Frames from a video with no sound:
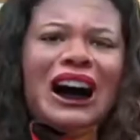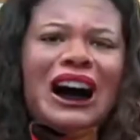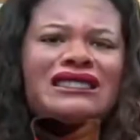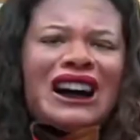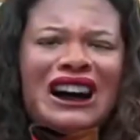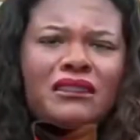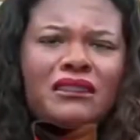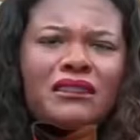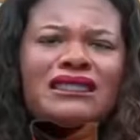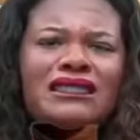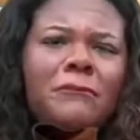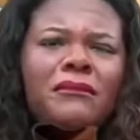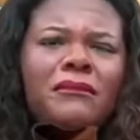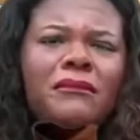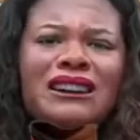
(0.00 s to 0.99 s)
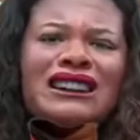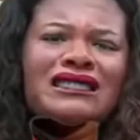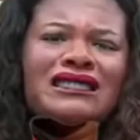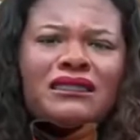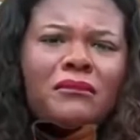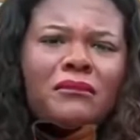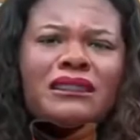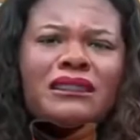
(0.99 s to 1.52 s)
I don't need to pay my
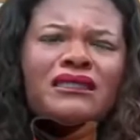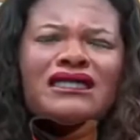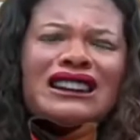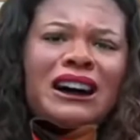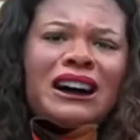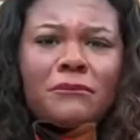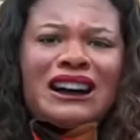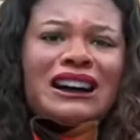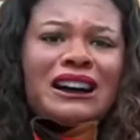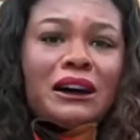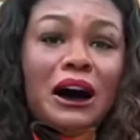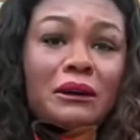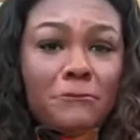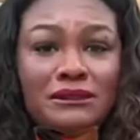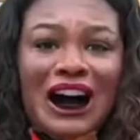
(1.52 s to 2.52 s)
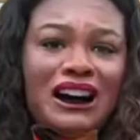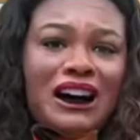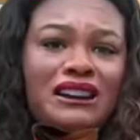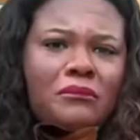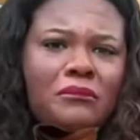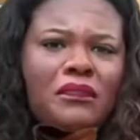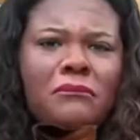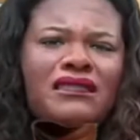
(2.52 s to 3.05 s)
husband to protect me. My husband
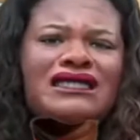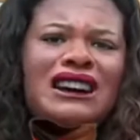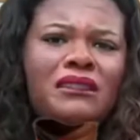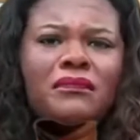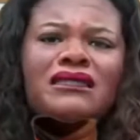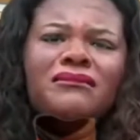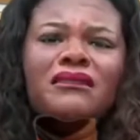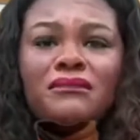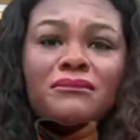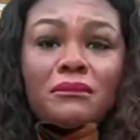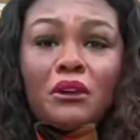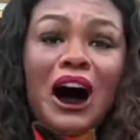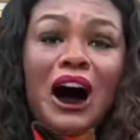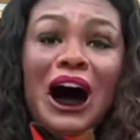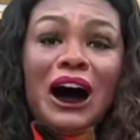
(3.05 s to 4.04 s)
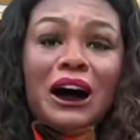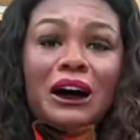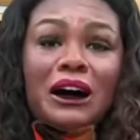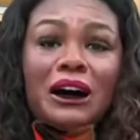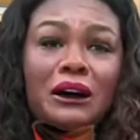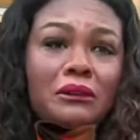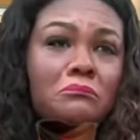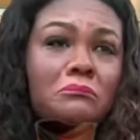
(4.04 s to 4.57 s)
protects me for free. All right,
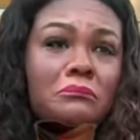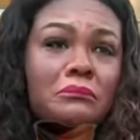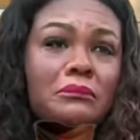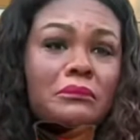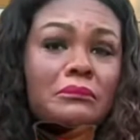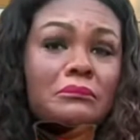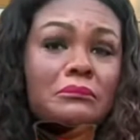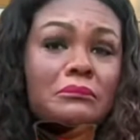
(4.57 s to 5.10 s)
Coy. where my money?